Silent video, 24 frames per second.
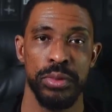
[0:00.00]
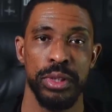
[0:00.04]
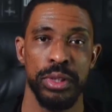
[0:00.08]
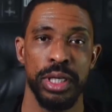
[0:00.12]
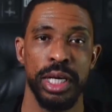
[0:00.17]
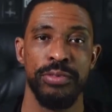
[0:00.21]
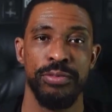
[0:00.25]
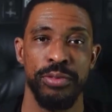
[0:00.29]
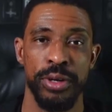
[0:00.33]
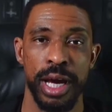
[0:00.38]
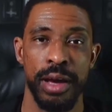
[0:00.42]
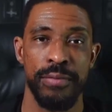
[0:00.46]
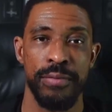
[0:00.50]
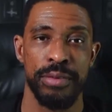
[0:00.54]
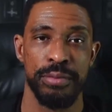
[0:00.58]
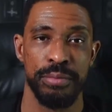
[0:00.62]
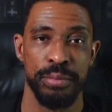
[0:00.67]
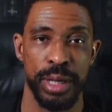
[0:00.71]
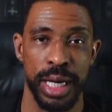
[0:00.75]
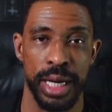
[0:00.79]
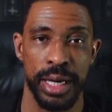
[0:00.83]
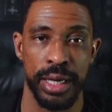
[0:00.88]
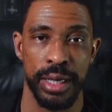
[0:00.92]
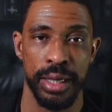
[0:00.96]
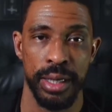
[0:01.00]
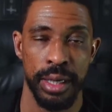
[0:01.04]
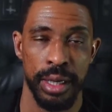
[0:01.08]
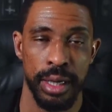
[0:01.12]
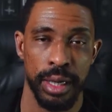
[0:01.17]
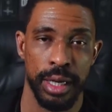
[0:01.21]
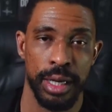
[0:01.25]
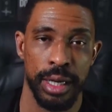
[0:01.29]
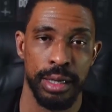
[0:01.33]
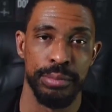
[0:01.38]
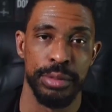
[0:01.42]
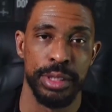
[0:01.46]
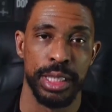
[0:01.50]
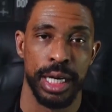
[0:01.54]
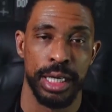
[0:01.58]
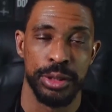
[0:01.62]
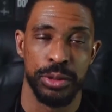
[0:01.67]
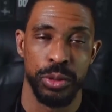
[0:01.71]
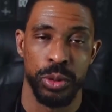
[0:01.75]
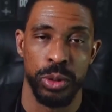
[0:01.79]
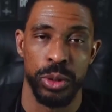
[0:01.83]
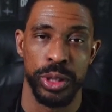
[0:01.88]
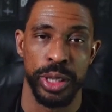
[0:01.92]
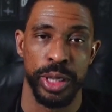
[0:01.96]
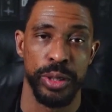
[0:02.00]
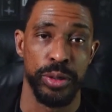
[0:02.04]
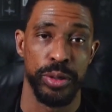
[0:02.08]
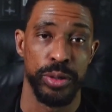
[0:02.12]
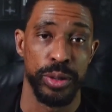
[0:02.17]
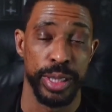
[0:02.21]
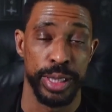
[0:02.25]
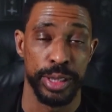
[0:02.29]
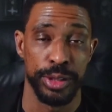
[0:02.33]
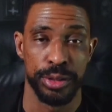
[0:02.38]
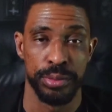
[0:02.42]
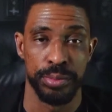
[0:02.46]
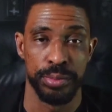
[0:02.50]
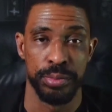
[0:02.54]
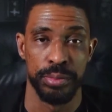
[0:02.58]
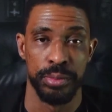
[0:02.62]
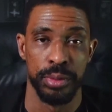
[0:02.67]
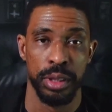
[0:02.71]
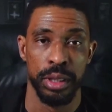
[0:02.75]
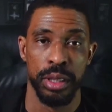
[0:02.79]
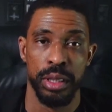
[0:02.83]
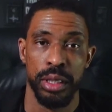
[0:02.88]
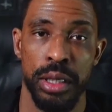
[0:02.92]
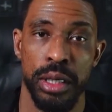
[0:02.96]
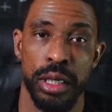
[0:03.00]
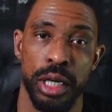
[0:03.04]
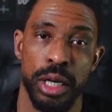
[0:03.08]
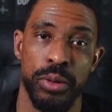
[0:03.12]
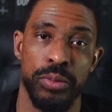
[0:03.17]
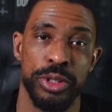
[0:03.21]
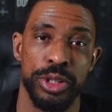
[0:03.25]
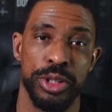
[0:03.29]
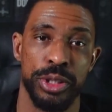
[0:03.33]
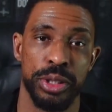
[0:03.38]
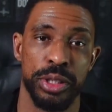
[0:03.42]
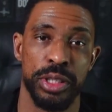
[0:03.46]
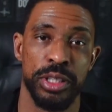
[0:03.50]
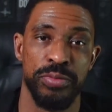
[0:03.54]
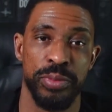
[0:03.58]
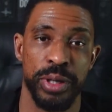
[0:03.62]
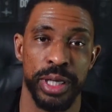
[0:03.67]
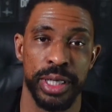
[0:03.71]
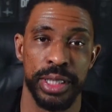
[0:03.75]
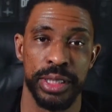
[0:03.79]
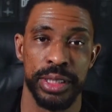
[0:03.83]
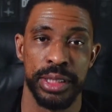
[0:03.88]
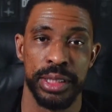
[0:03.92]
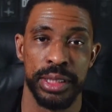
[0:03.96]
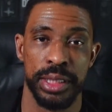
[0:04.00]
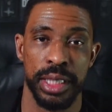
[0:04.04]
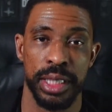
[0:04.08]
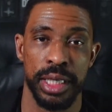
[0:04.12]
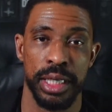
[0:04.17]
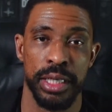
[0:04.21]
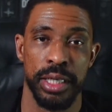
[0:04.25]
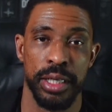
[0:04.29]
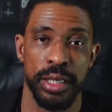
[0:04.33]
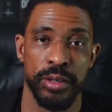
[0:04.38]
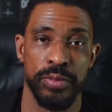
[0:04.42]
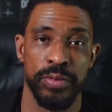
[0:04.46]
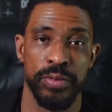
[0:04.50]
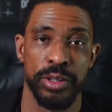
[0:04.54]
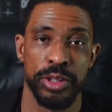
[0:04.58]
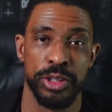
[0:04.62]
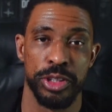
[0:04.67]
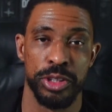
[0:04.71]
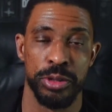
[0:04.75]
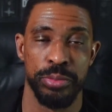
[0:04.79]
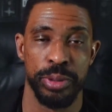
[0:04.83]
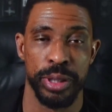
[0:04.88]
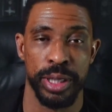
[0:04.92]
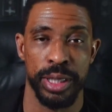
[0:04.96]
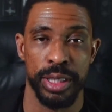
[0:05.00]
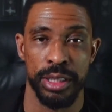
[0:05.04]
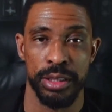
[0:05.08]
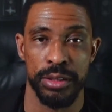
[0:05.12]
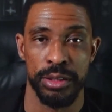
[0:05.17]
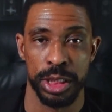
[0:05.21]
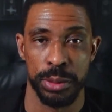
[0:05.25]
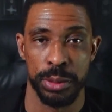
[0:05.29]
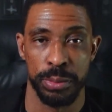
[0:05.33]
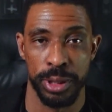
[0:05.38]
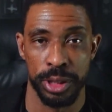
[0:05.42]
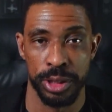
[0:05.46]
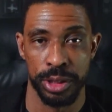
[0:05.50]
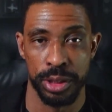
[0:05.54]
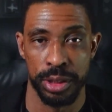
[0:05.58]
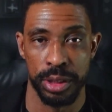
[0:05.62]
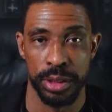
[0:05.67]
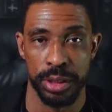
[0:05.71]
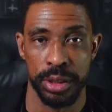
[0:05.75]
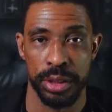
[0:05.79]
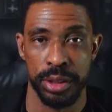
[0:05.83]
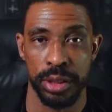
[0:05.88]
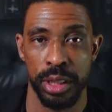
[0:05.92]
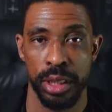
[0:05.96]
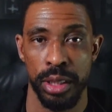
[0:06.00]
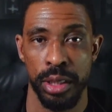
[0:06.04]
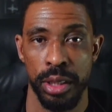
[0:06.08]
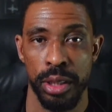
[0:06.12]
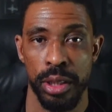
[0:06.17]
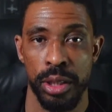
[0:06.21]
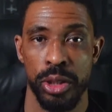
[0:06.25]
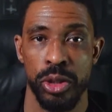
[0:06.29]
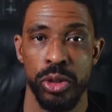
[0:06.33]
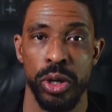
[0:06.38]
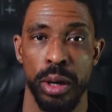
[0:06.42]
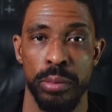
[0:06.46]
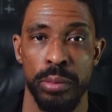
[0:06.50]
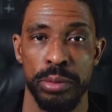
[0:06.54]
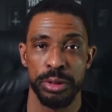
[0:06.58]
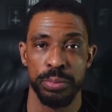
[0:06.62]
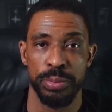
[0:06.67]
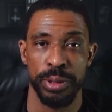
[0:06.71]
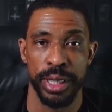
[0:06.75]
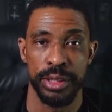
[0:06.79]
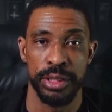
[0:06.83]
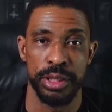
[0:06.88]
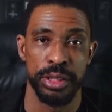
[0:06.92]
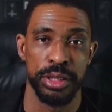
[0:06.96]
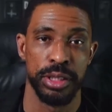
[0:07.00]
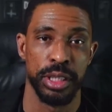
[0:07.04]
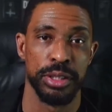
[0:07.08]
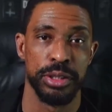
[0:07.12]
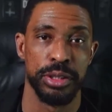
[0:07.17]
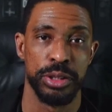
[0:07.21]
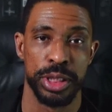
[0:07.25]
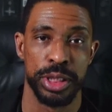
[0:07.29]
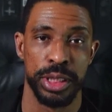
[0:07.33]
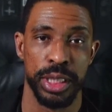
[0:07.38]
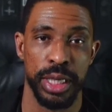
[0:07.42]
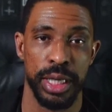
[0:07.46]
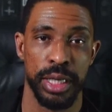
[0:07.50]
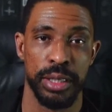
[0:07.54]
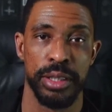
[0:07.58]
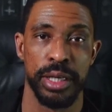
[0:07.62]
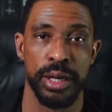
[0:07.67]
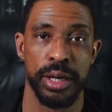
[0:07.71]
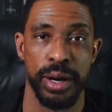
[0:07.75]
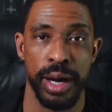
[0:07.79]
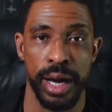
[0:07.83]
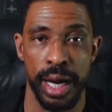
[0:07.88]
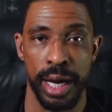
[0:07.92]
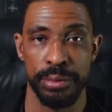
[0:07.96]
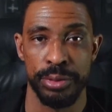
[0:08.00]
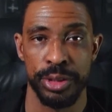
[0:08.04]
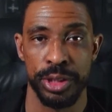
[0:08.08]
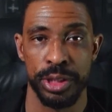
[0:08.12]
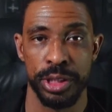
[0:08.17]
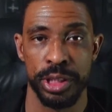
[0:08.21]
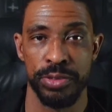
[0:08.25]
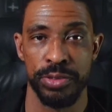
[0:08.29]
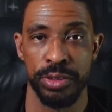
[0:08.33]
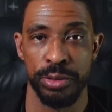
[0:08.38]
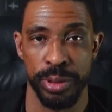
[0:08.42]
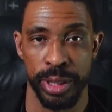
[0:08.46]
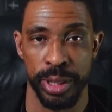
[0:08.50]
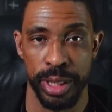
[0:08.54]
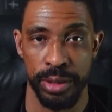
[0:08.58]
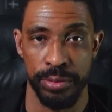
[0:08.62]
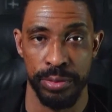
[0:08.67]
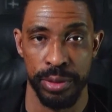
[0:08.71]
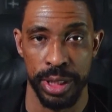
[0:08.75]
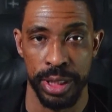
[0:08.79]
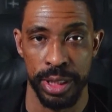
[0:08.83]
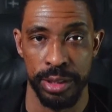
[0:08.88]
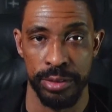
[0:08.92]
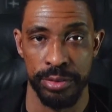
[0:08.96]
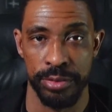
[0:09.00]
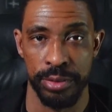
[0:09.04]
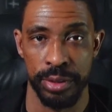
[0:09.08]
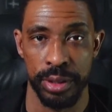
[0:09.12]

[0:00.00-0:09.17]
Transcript: If we haven't met, I'm Dr. Orlando Landrum, a regenerative medicine and interventional pain specialist who helps patients understand their options for pain relief.